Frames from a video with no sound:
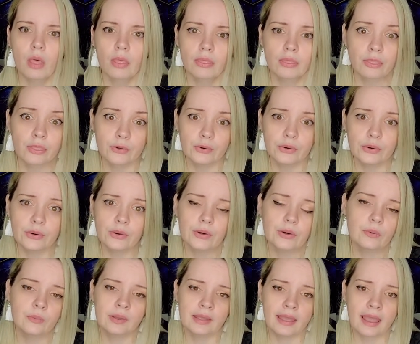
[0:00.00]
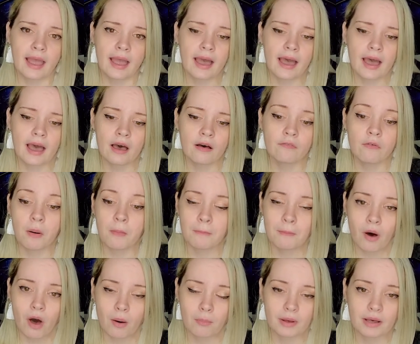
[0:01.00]
Third, we have
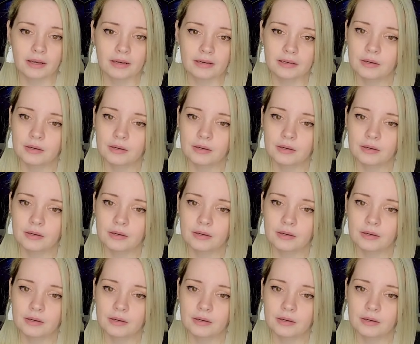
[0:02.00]
Mama,